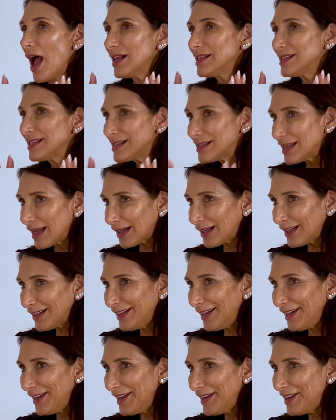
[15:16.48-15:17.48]

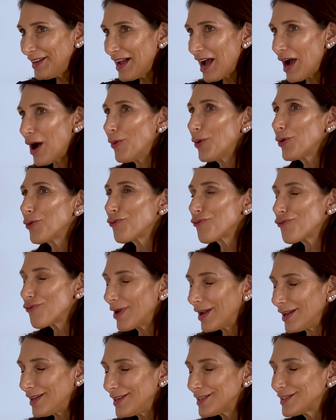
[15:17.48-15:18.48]
Secondly, I would
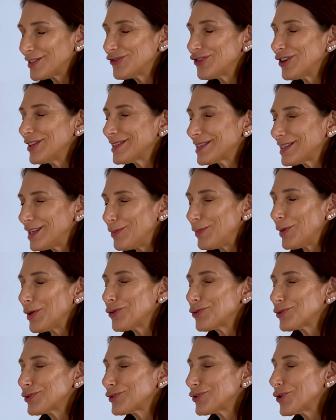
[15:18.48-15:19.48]
really suggest keeping
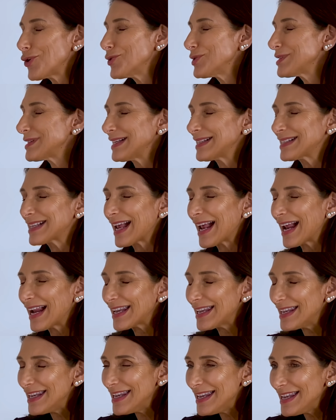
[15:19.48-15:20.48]
your stones as
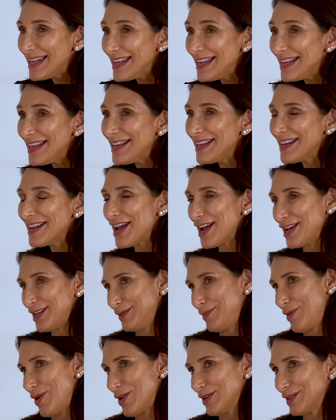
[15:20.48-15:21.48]
clean
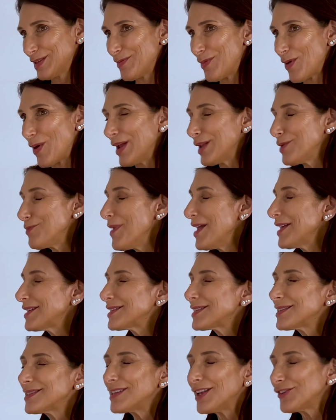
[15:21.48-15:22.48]
as possible. It
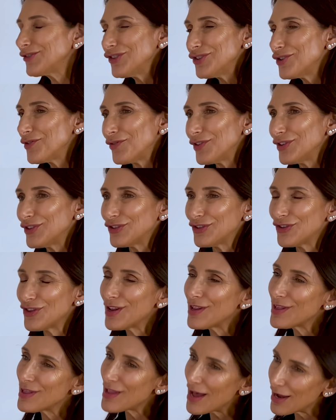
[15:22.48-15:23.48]
makes such a difference to the
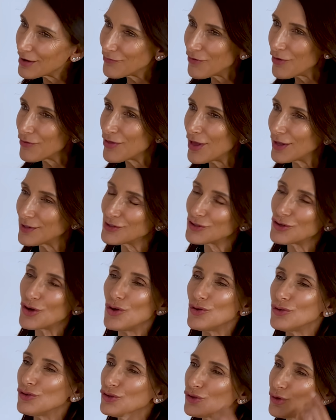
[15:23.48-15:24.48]
life of that
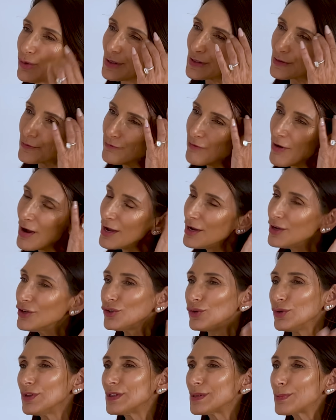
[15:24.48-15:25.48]
stone, to its fire,
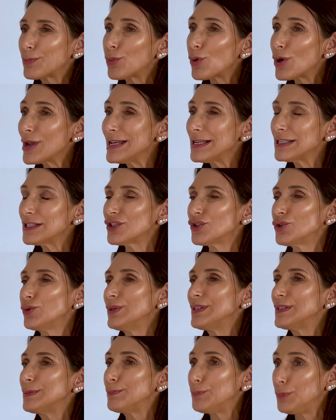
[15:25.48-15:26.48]
to its brilliance, to
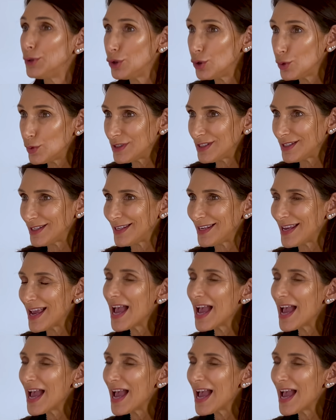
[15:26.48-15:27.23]
its beauty.